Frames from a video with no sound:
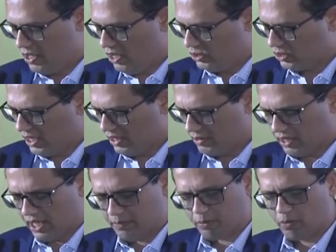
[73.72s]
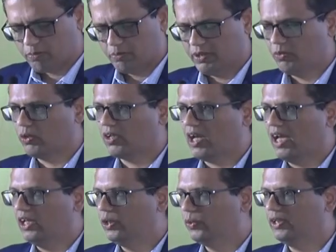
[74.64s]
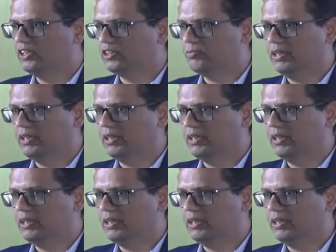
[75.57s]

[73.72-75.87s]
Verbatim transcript: So I'll, I'll probably, what I'll do is